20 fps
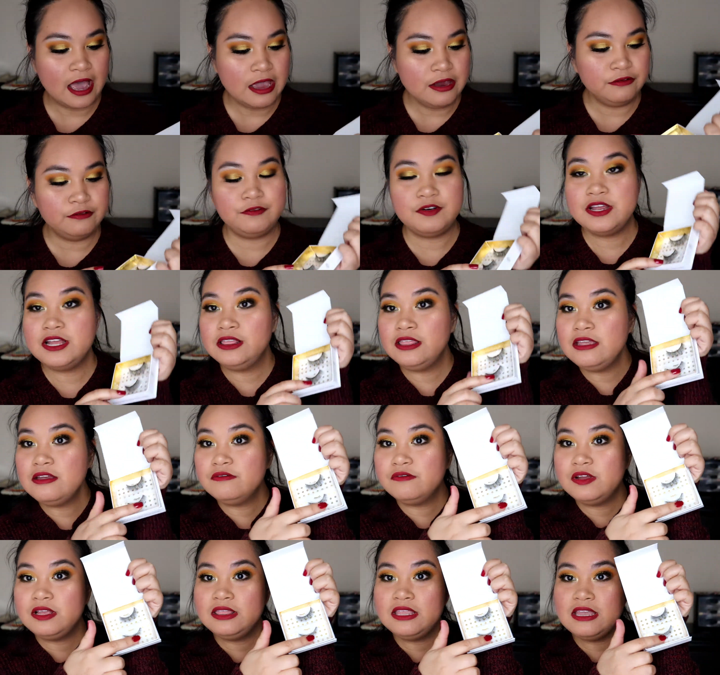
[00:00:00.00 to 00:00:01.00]
I
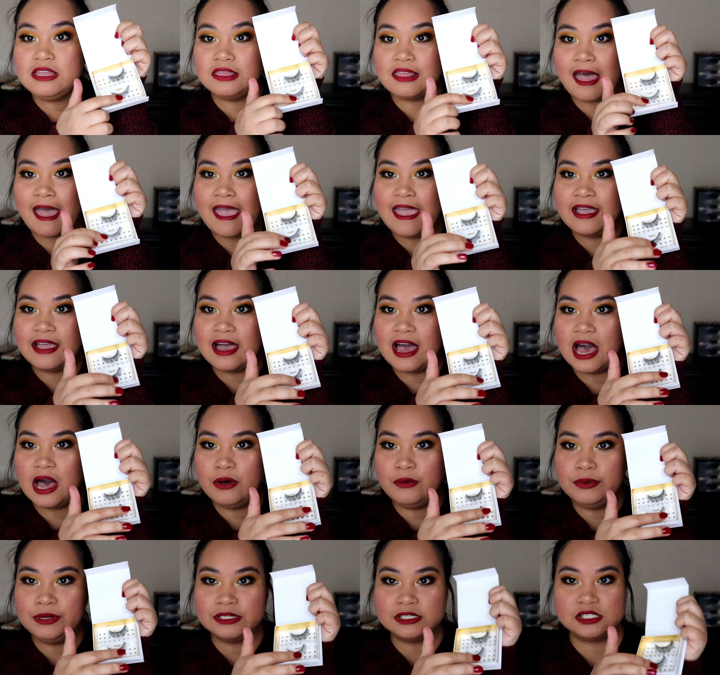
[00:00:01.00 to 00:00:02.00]
really like
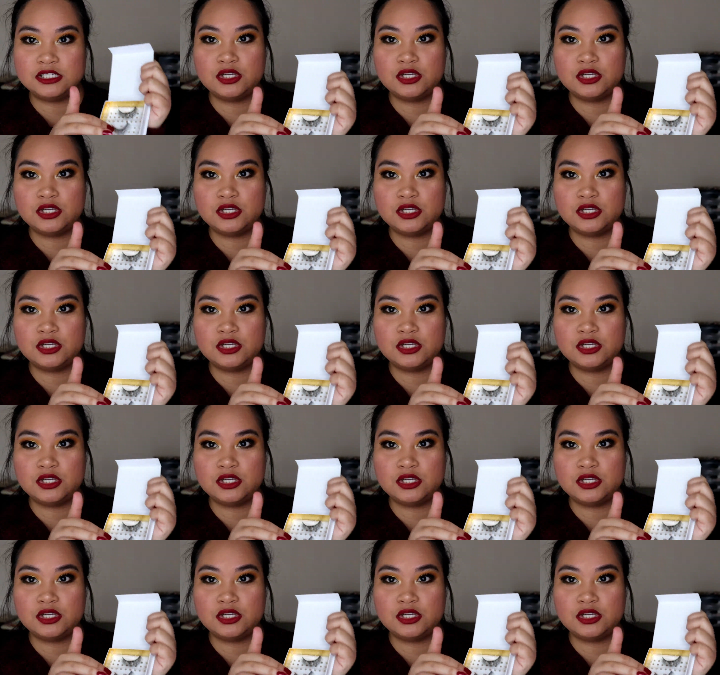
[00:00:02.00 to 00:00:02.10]
how it's